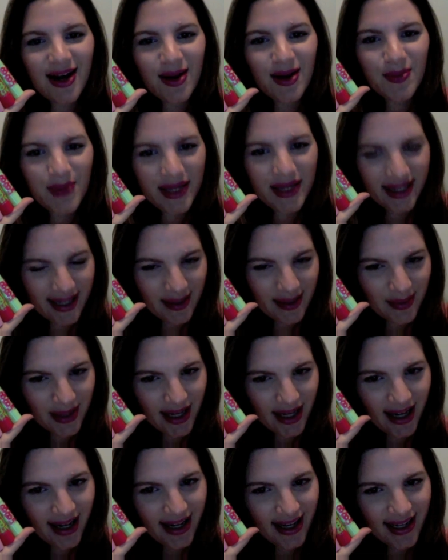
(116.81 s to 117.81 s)
peeking
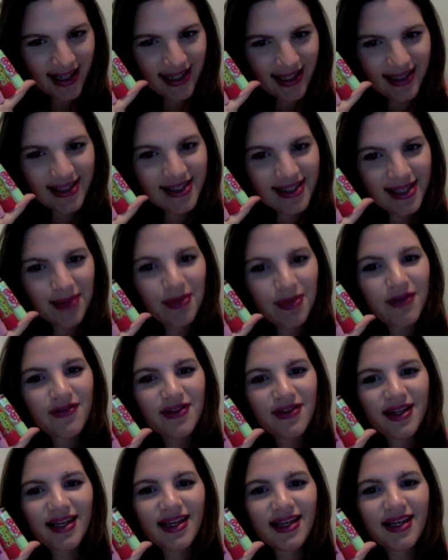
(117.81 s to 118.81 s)
behind some of
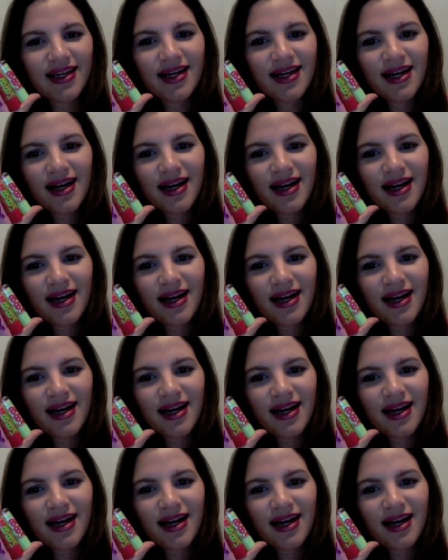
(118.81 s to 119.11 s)
the